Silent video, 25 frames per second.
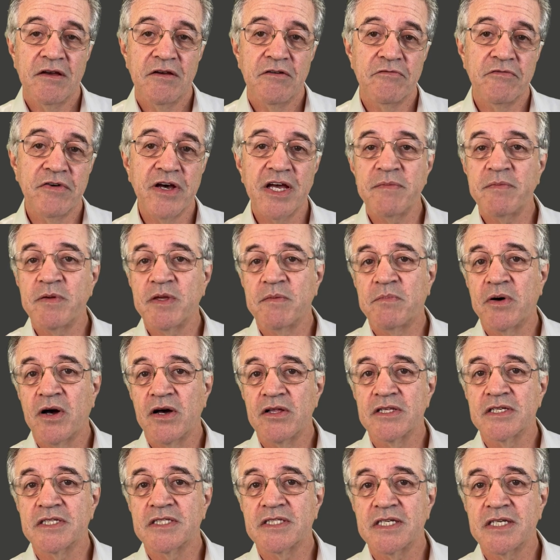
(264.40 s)
Vaping
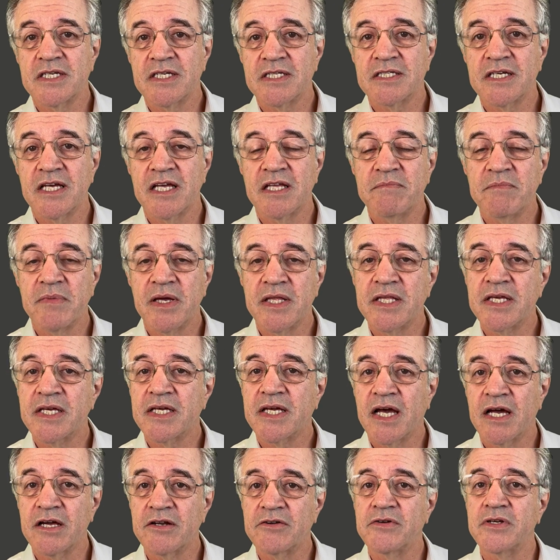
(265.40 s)
policies in many
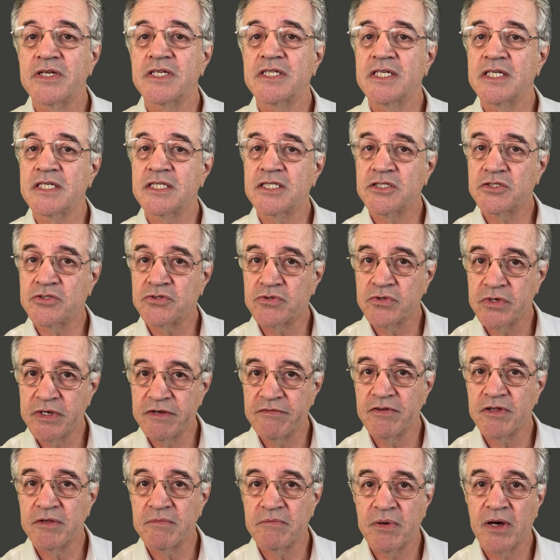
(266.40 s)
countries is
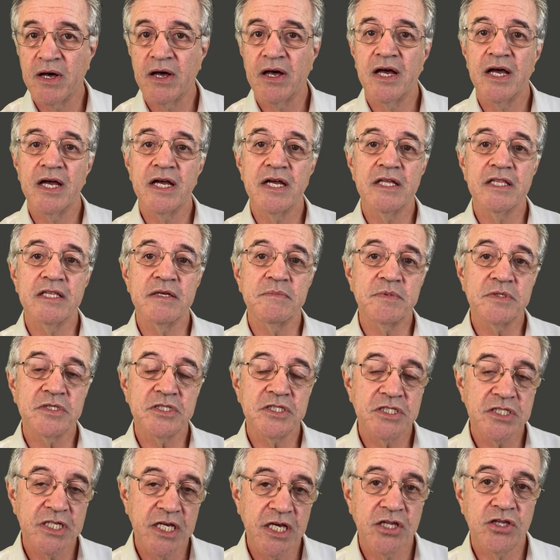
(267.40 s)
driven by an
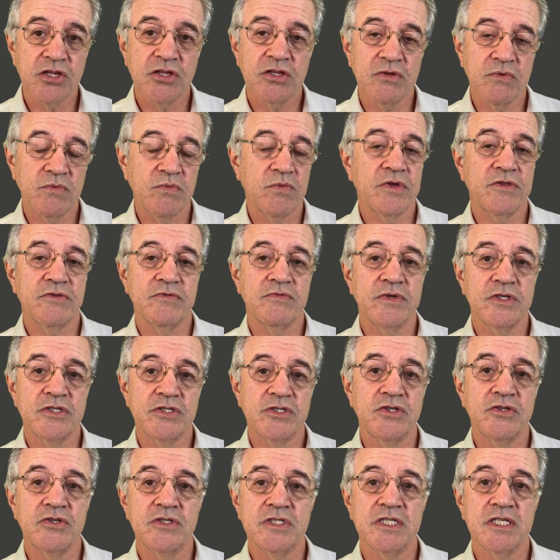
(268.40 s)
obsession with
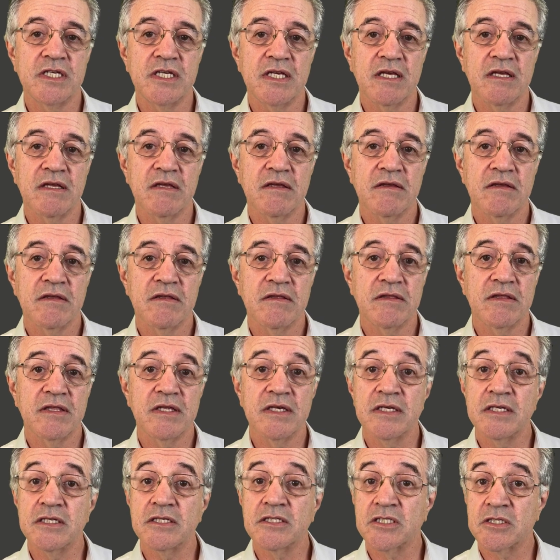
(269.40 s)
reducing
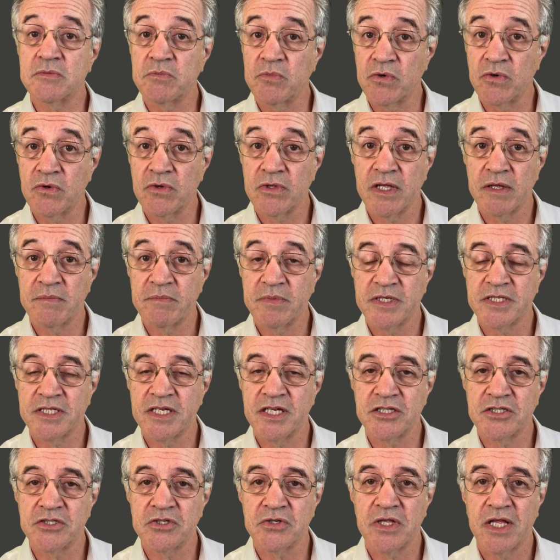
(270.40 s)
these small and
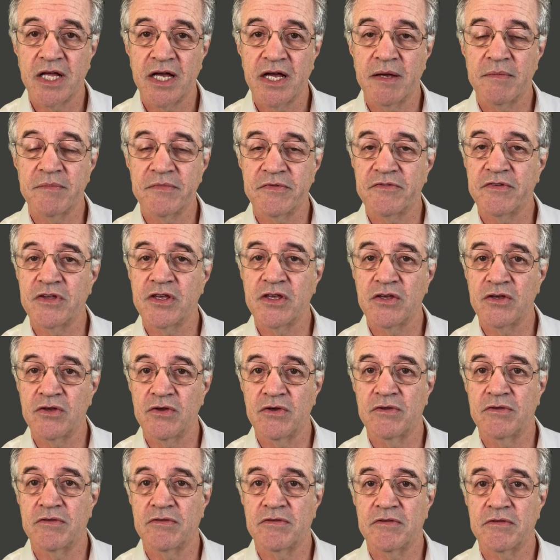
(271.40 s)
potential harms to
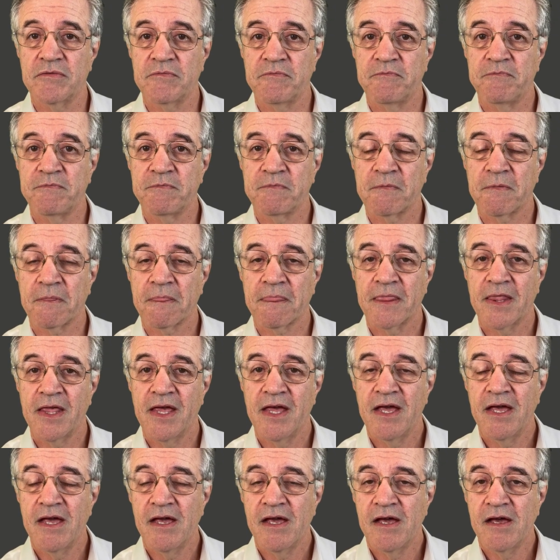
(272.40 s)
youth.
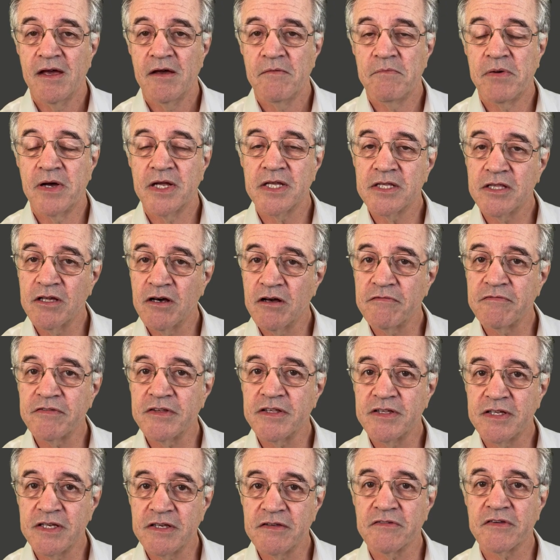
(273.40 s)
But it often
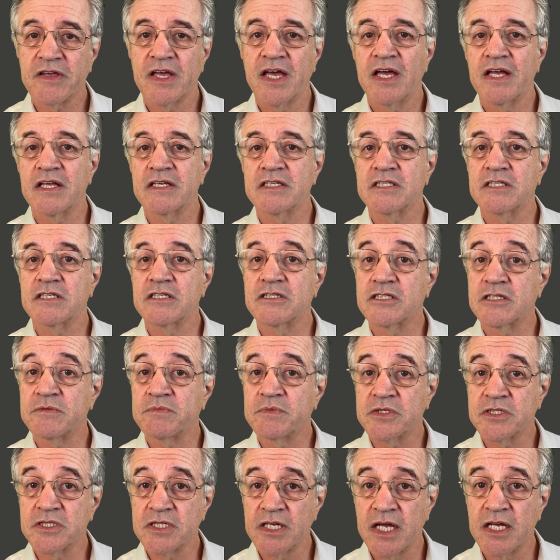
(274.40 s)
discounts the
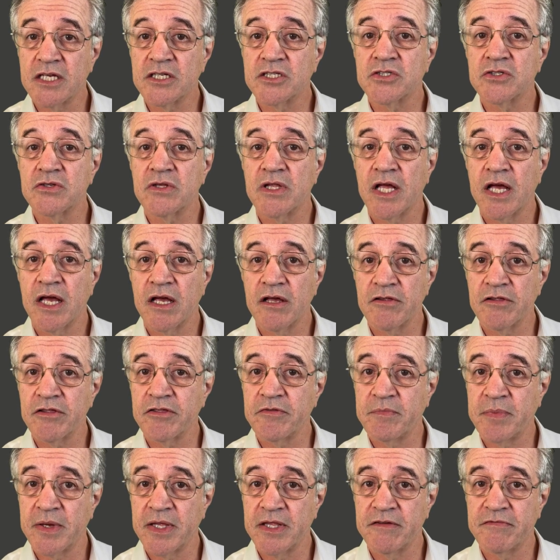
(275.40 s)
substantial
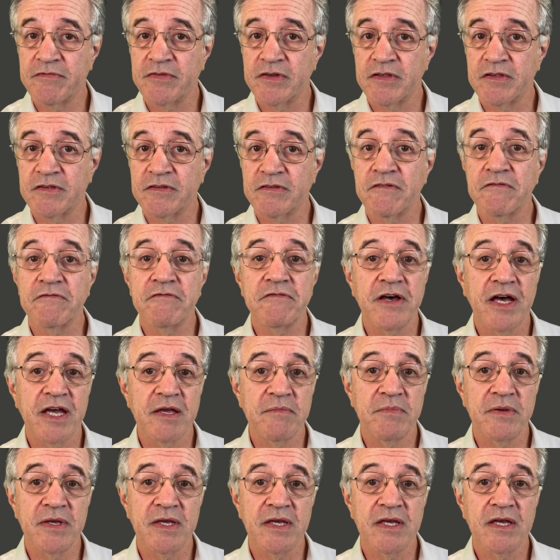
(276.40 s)
health benefits of
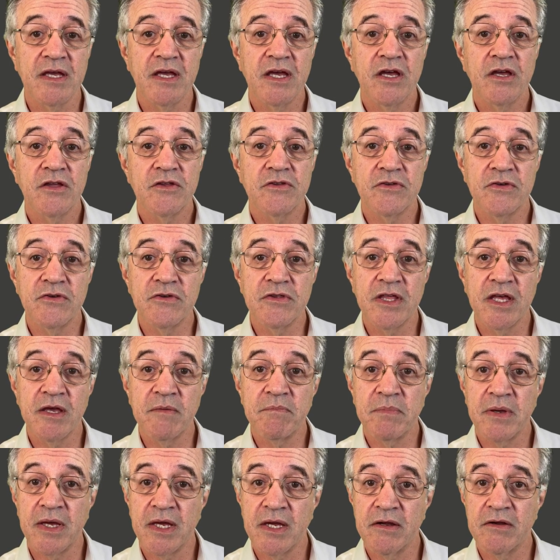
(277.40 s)
vaping to their
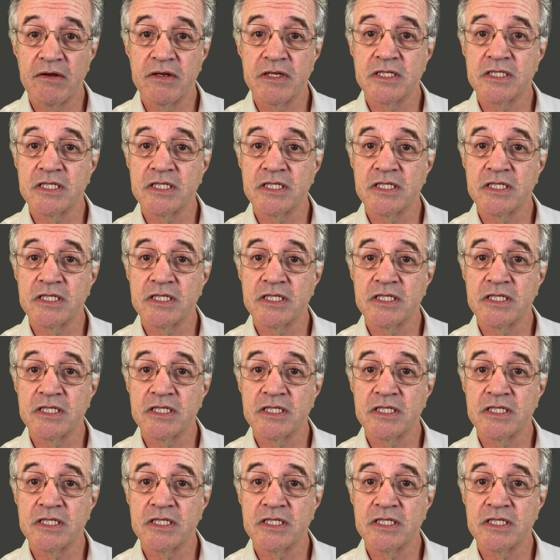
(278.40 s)
parents